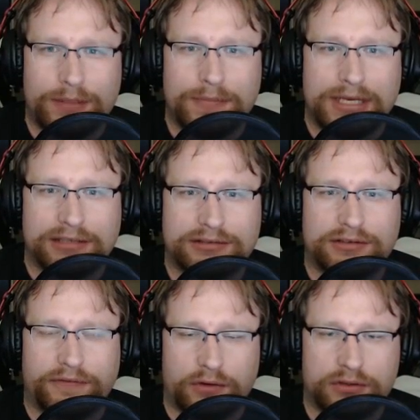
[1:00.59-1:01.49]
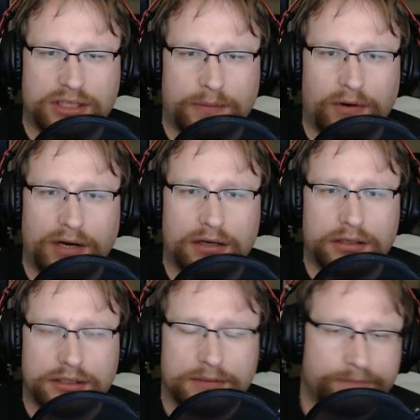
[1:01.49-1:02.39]
we missed the first time around.
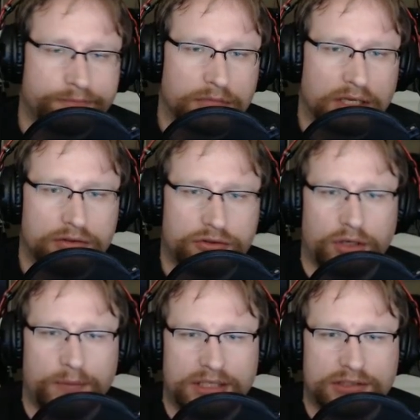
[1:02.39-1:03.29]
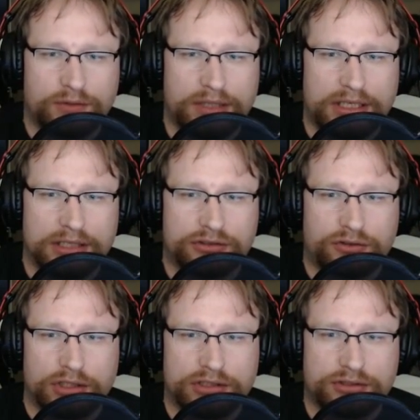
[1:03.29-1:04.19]
Joining me this week is
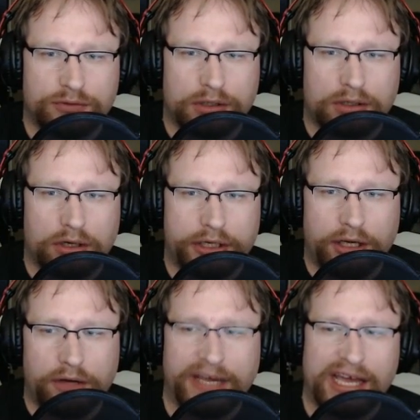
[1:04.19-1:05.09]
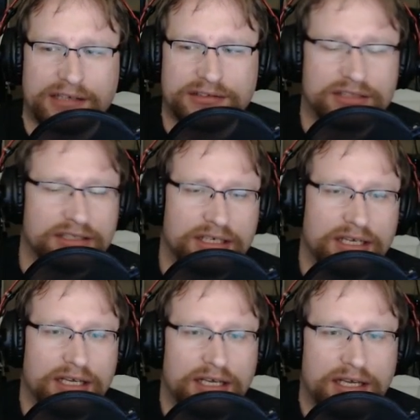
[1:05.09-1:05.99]
Chris, the Real Kovacs,
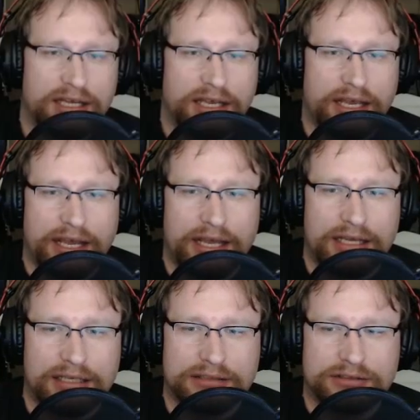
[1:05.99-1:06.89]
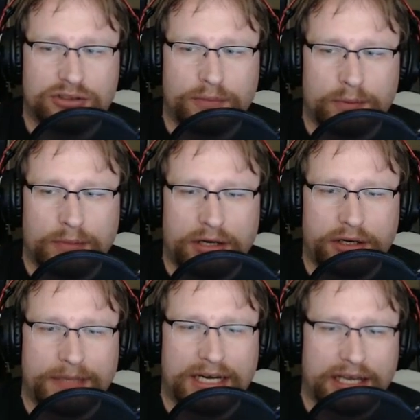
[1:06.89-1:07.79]
and Super Mario
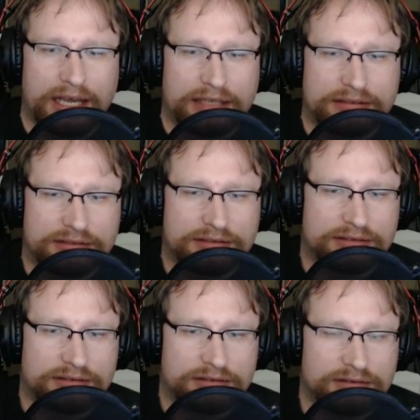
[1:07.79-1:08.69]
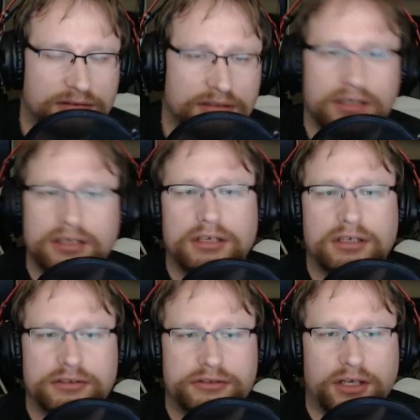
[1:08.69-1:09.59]
Banegas.
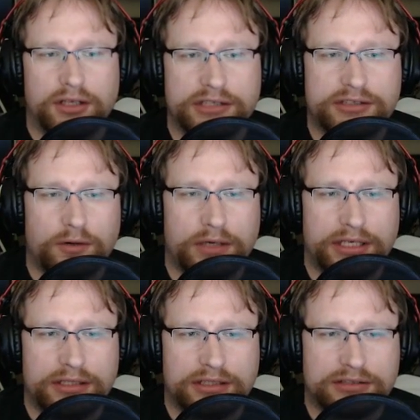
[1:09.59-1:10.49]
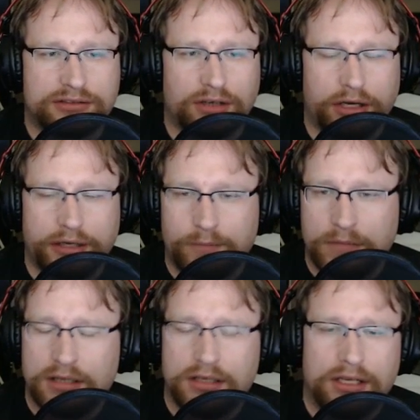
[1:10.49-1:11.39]
So let's go ahead and get started.
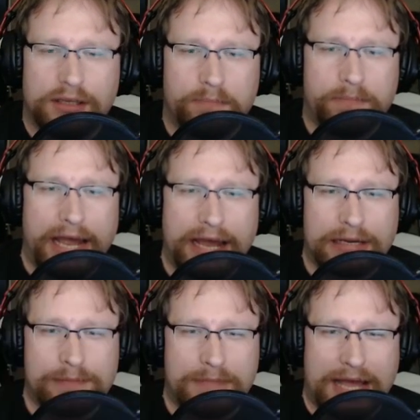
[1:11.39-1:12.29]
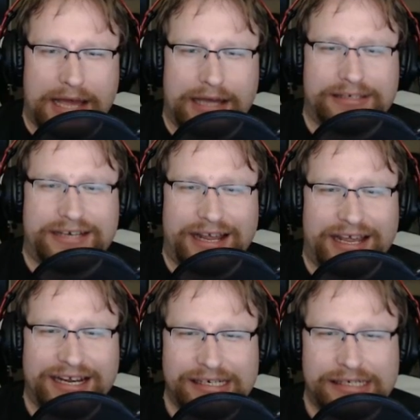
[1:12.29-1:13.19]
Back in my
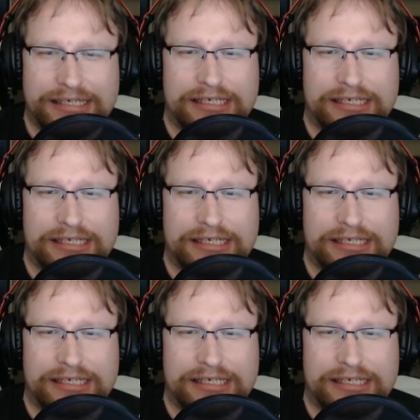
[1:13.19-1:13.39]
day,